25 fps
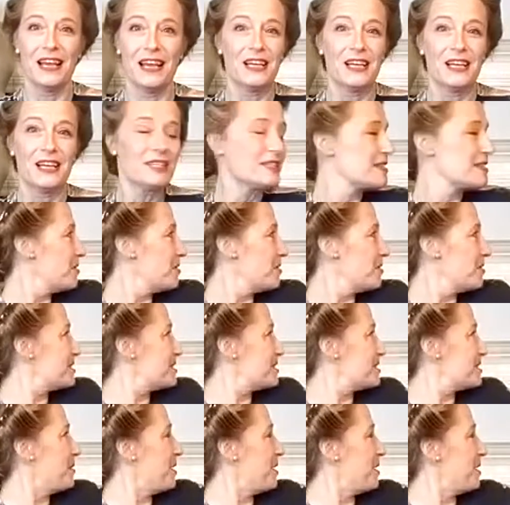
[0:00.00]
So
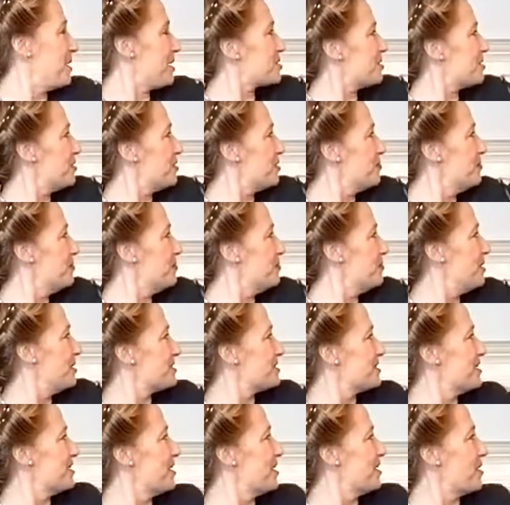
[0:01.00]
this picture of
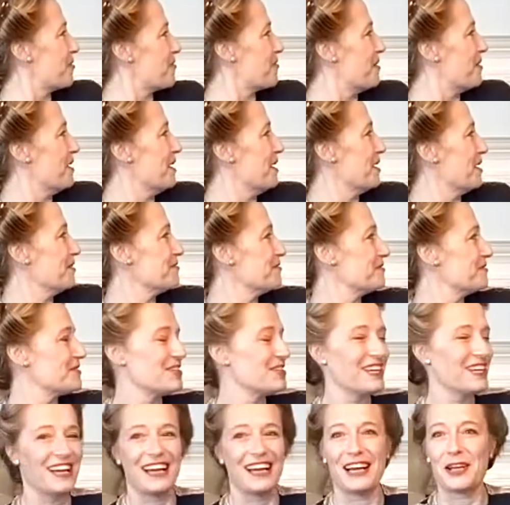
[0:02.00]
Marta arrived
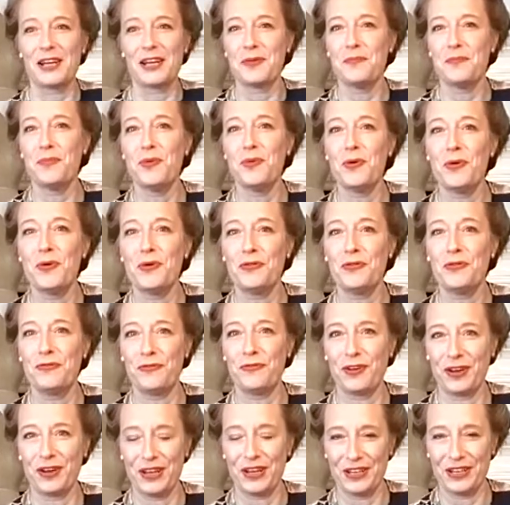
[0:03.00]
and more
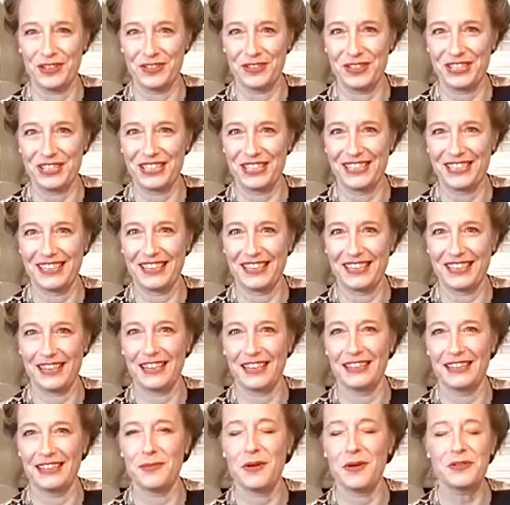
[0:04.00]
followed,
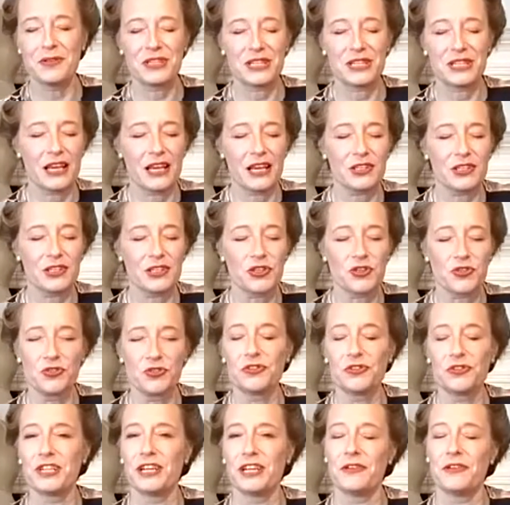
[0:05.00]
the most
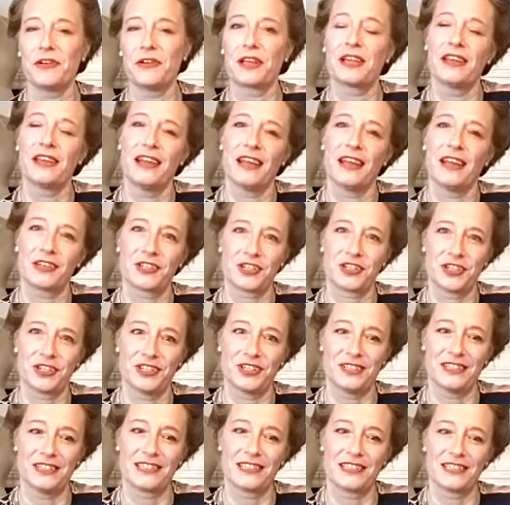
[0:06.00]
extraordinary
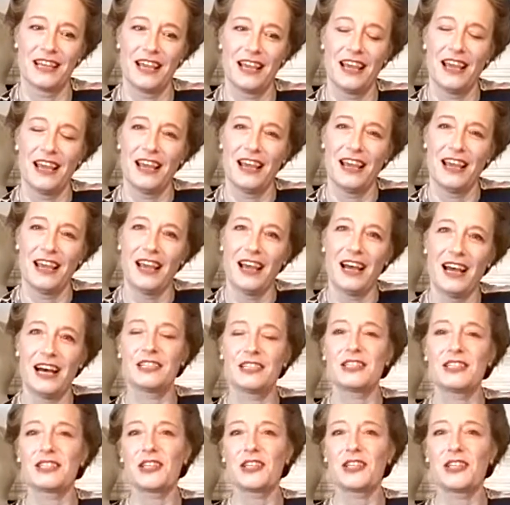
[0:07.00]
connections. And
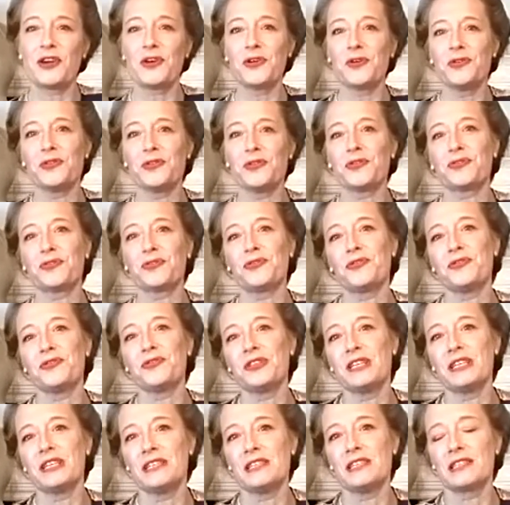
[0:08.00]
so through
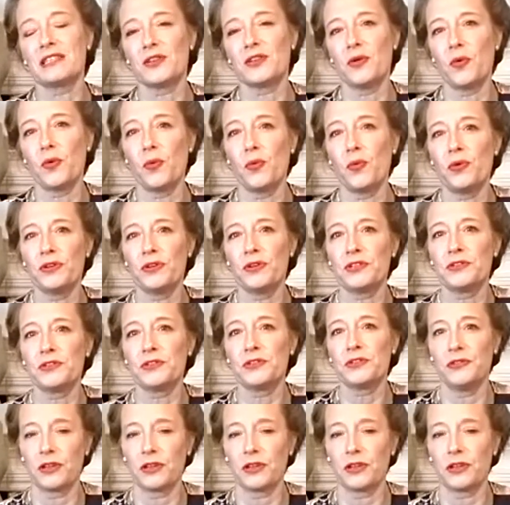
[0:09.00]
these wonderful